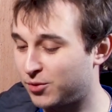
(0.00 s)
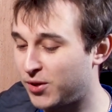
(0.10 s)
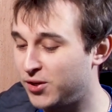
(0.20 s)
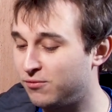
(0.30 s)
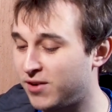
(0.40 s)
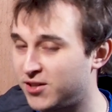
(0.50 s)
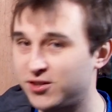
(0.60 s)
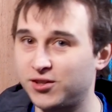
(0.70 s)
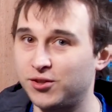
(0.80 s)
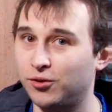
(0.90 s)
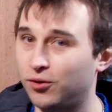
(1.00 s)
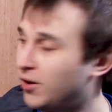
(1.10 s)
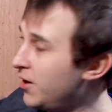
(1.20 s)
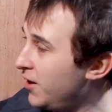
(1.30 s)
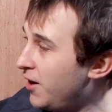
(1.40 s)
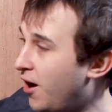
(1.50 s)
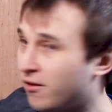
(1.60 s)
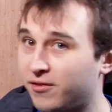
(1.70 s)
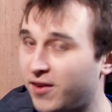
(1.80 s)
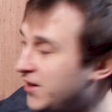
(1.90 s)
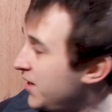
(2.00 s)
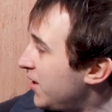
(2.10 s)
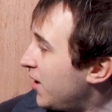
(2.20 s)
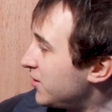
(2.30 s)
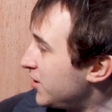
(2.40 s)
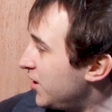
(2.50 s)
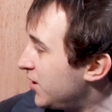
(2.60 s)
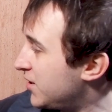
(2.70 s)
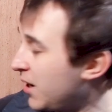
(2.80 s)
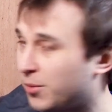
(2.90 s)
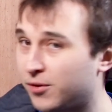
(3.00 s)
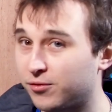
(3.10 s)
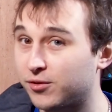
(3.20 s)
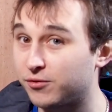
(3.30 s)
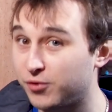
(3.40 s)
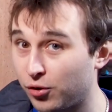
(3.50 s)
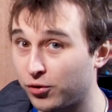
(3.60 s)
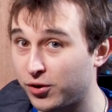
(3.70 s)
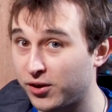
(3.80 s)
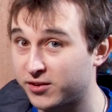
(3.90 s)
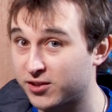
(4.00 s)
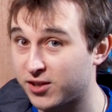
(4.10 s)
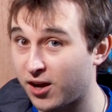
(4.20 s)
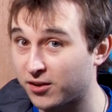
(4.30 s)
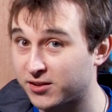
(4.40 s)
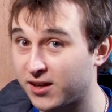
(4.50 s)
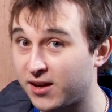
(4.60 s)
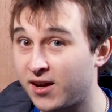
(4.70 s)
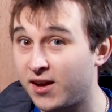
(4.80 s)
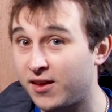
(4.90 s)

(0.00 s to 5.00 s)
So when you register your RFID cards that you can tap on the front of your unit to start it,